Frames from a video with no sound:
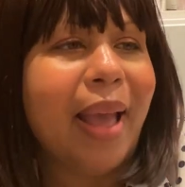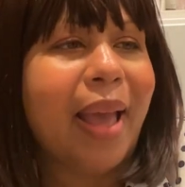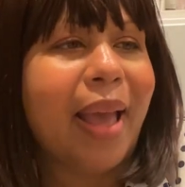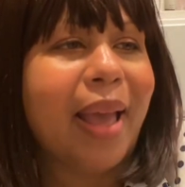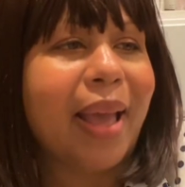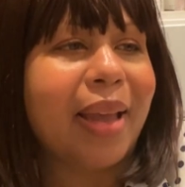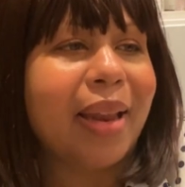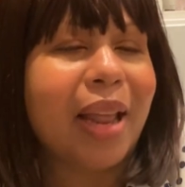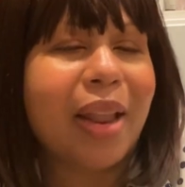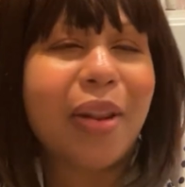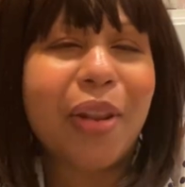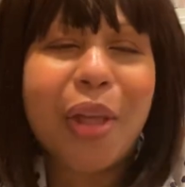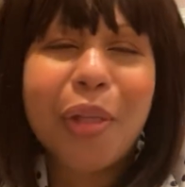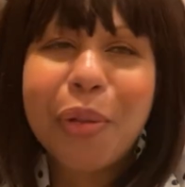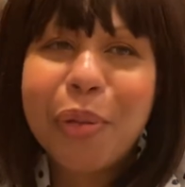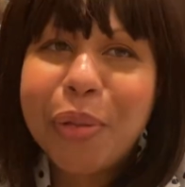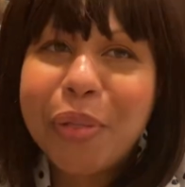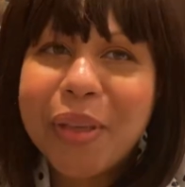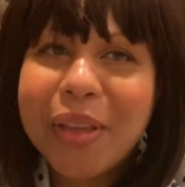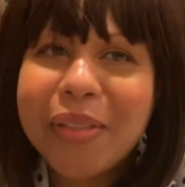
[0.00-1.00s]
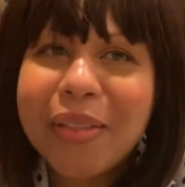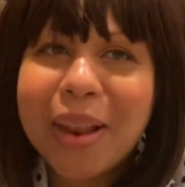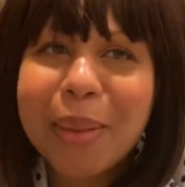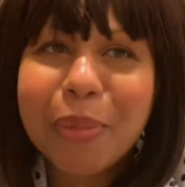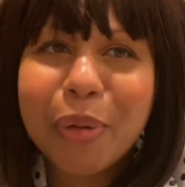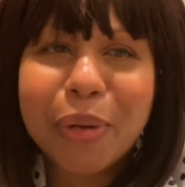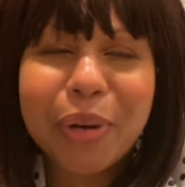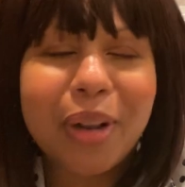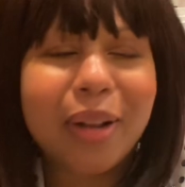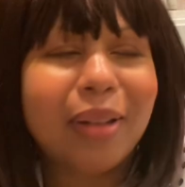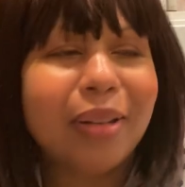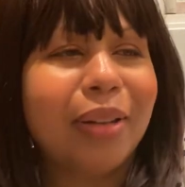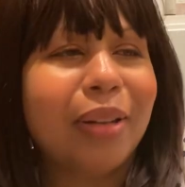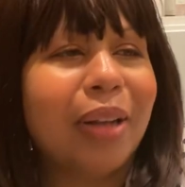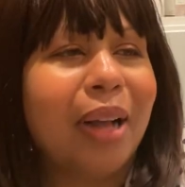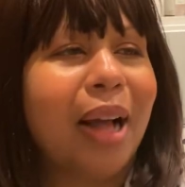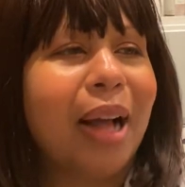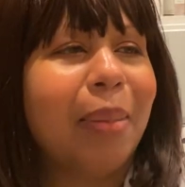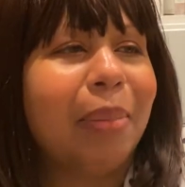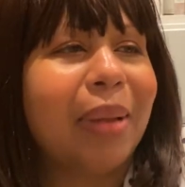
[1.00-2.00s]
And another thing that I'm going to
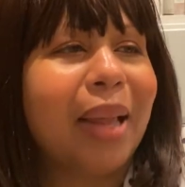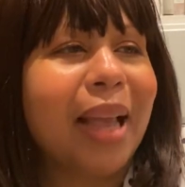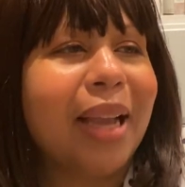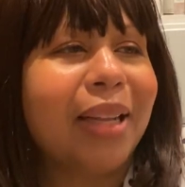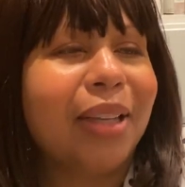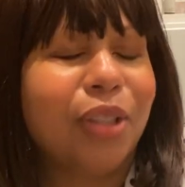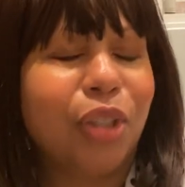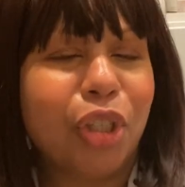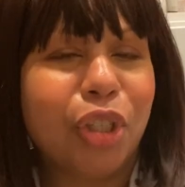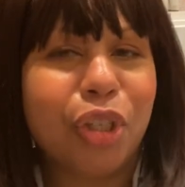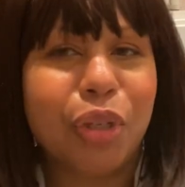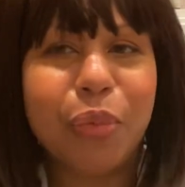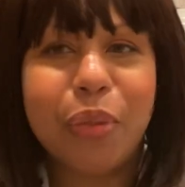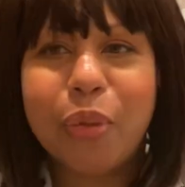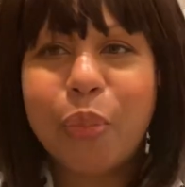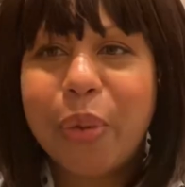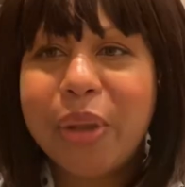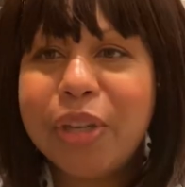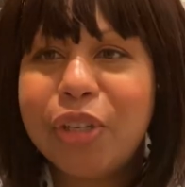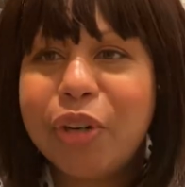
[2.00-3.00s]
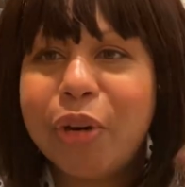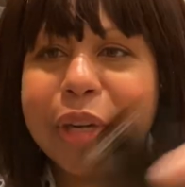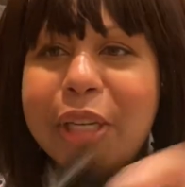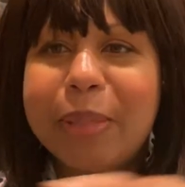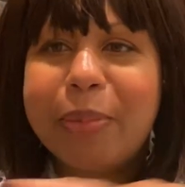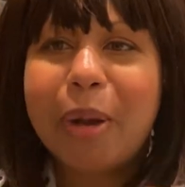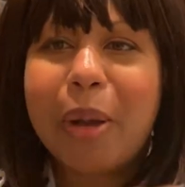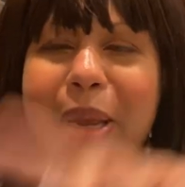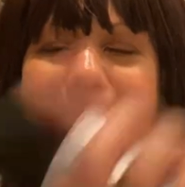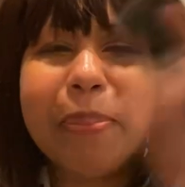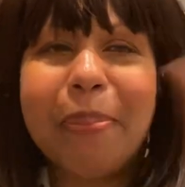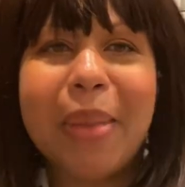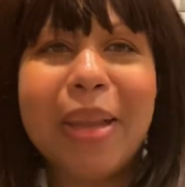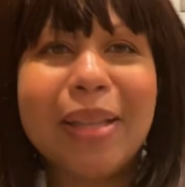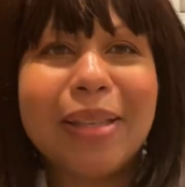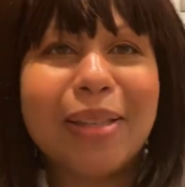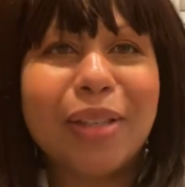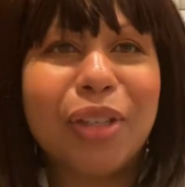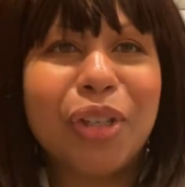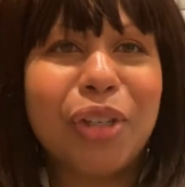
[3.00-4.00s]
like to do in the winter is probably
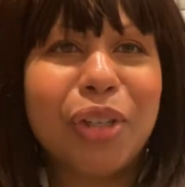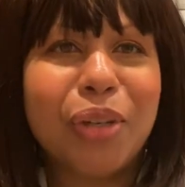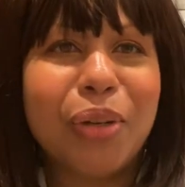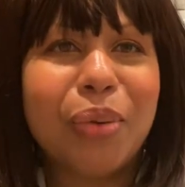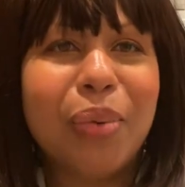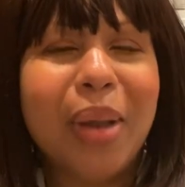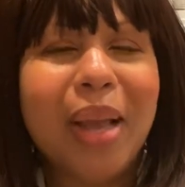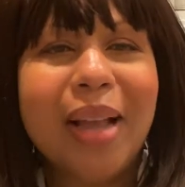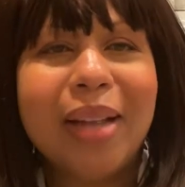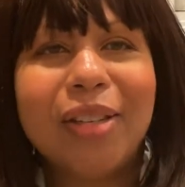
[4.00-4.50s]
mix the two